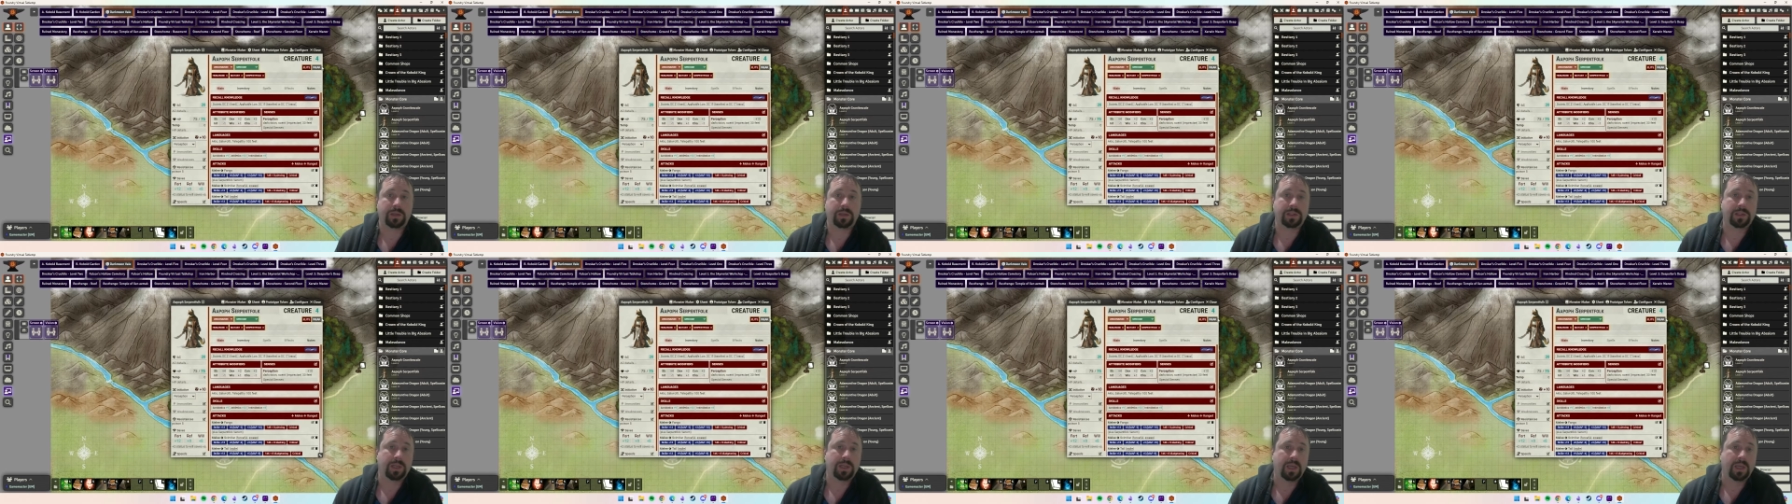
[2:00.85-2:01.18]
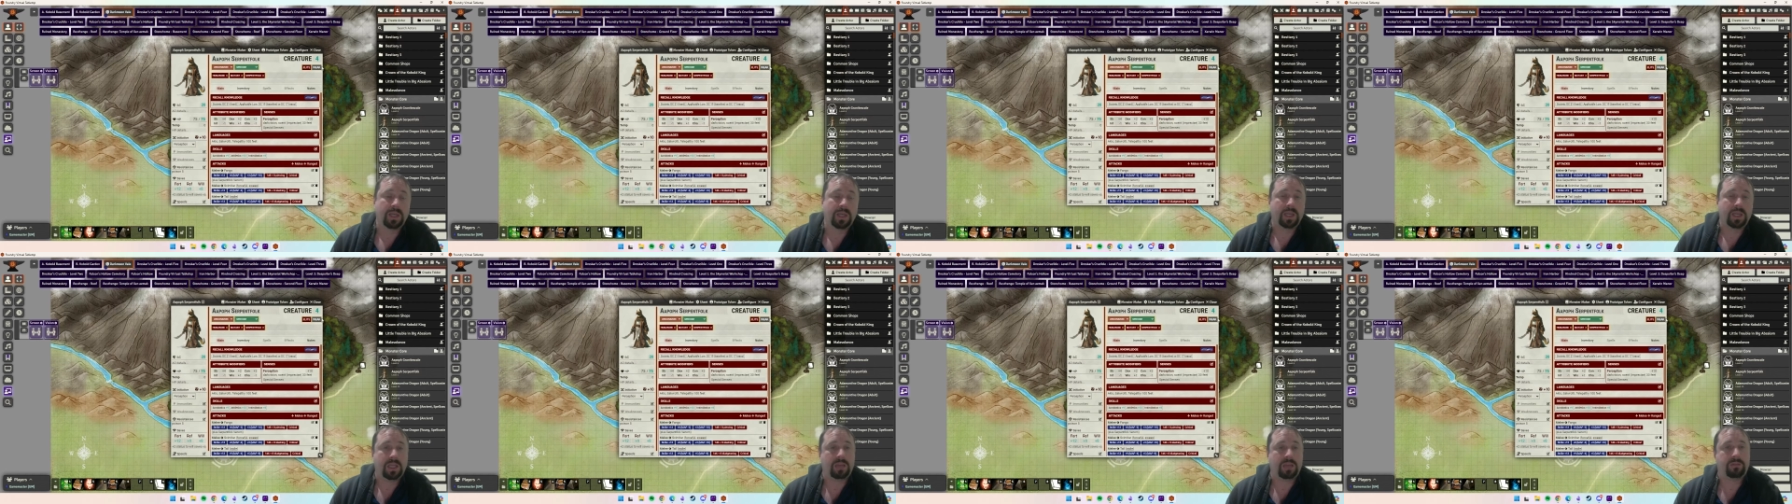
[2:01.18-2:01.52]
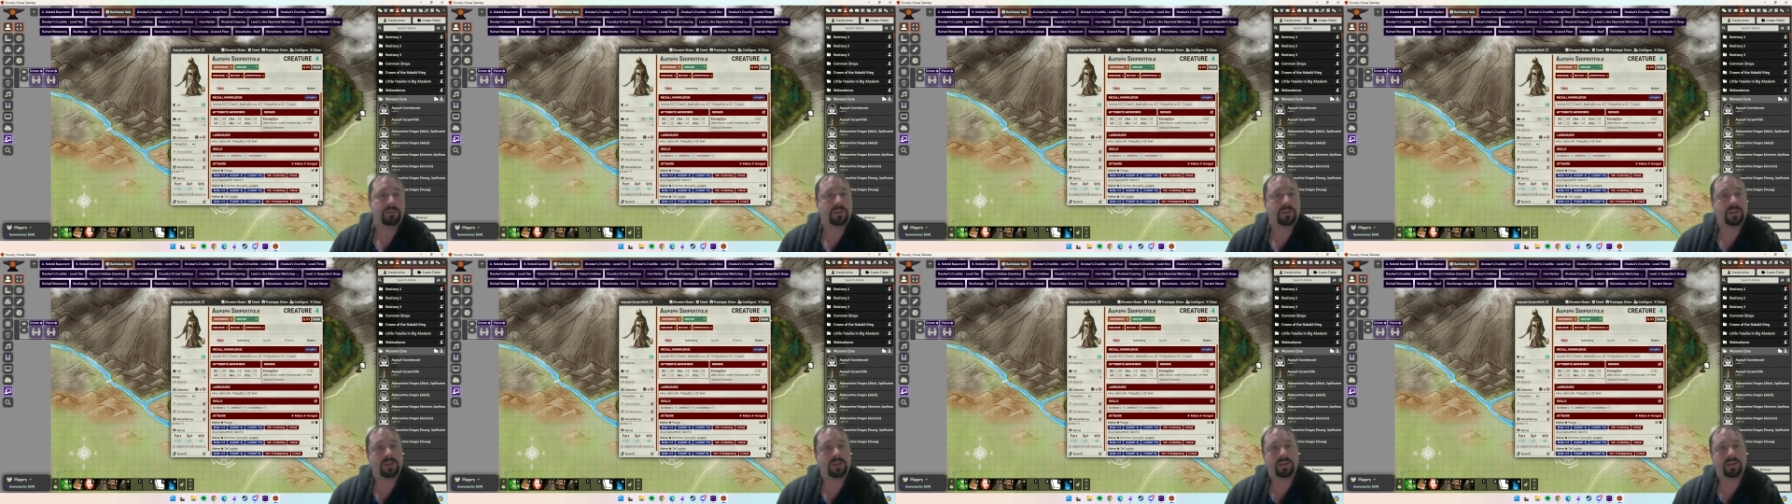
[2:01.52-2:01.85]
because
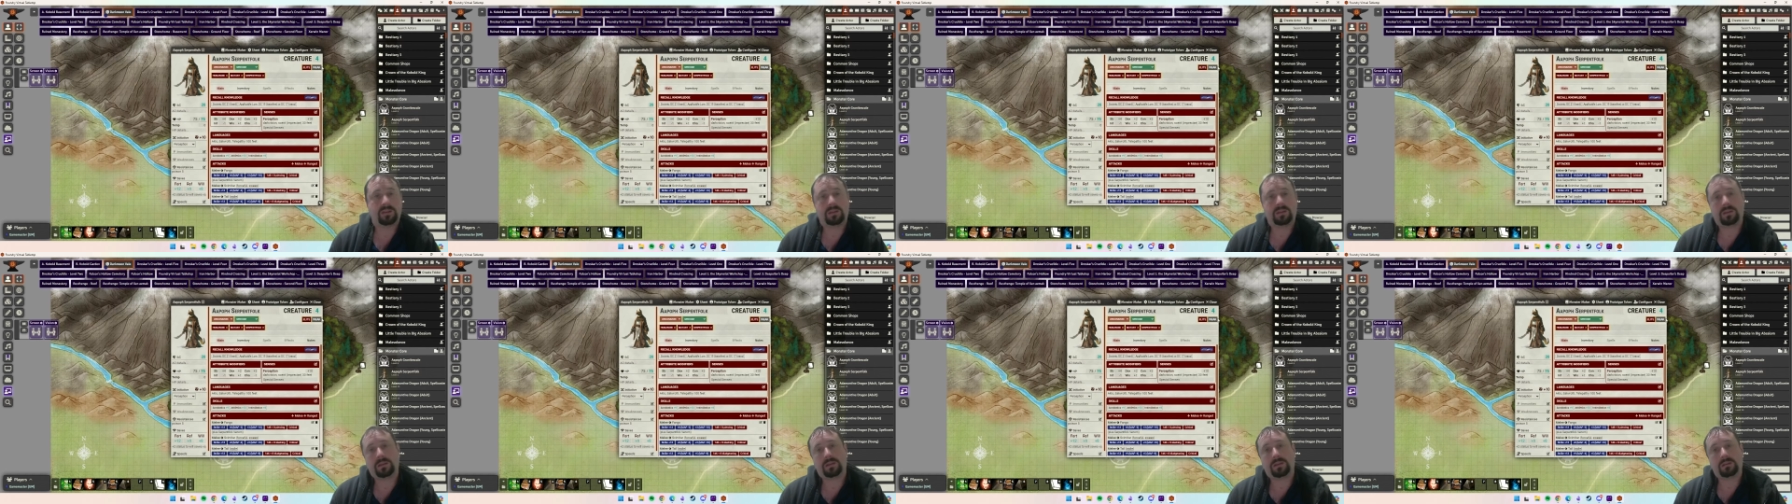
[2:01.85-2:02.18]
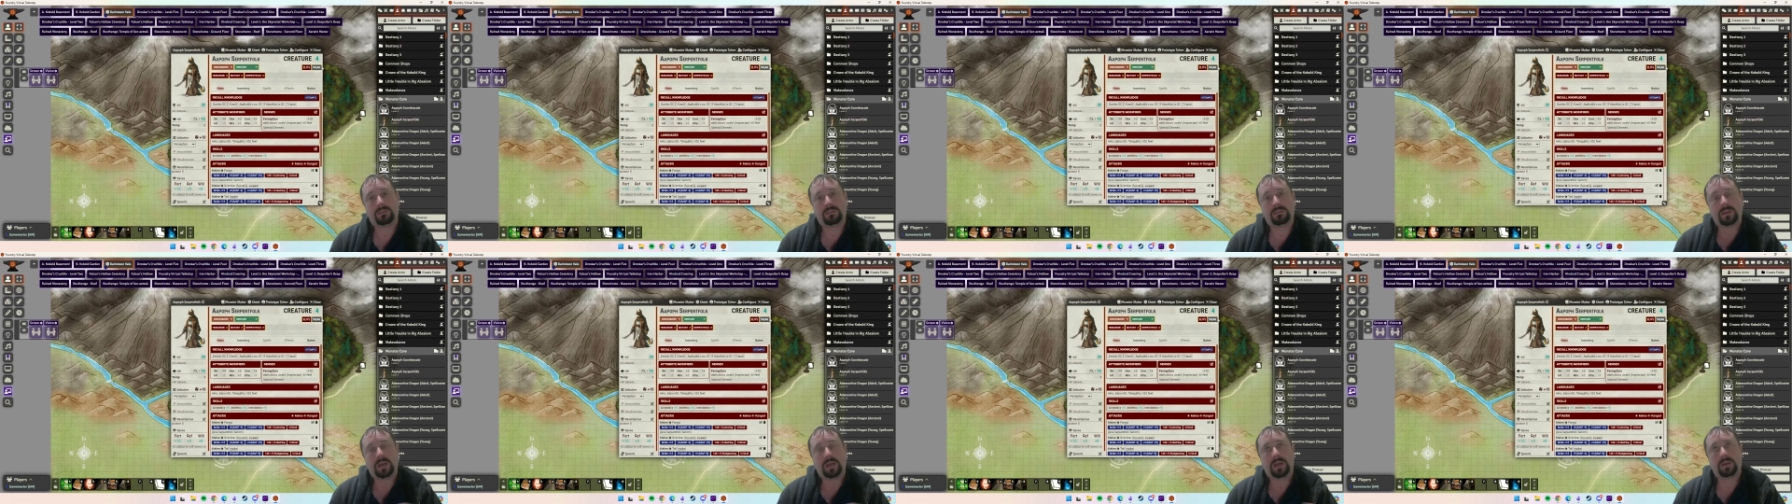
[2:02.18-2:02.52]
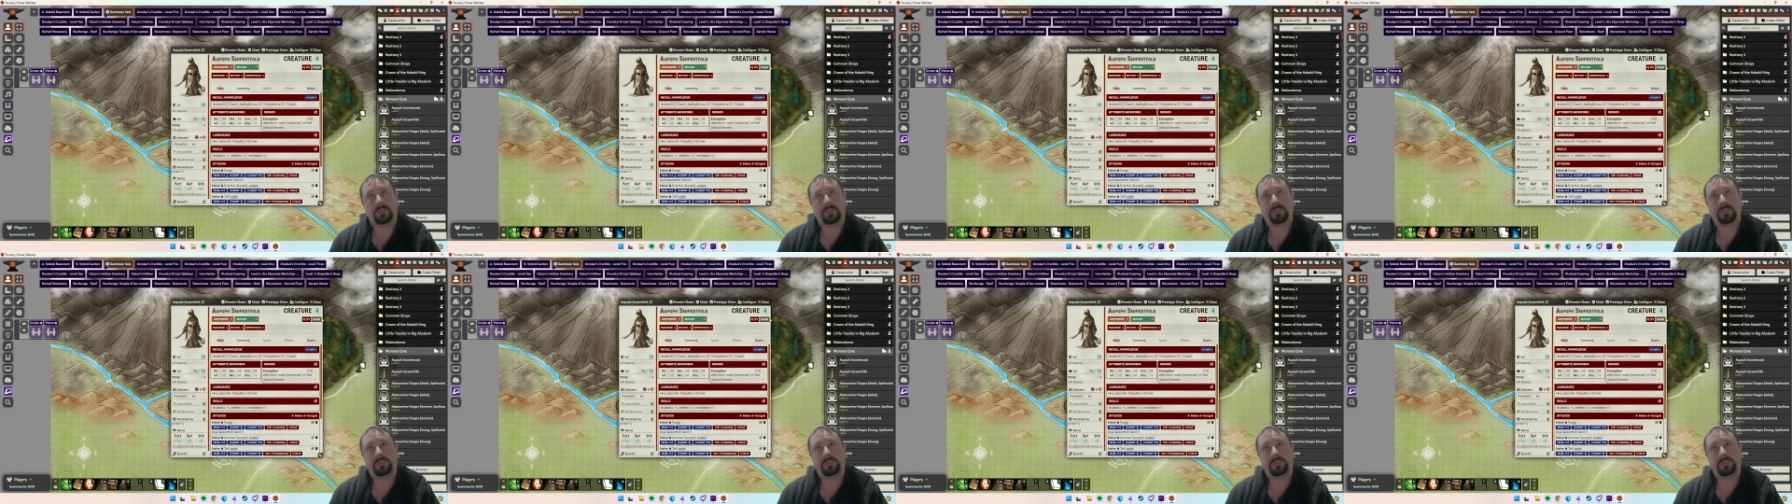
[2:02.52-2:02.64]
if the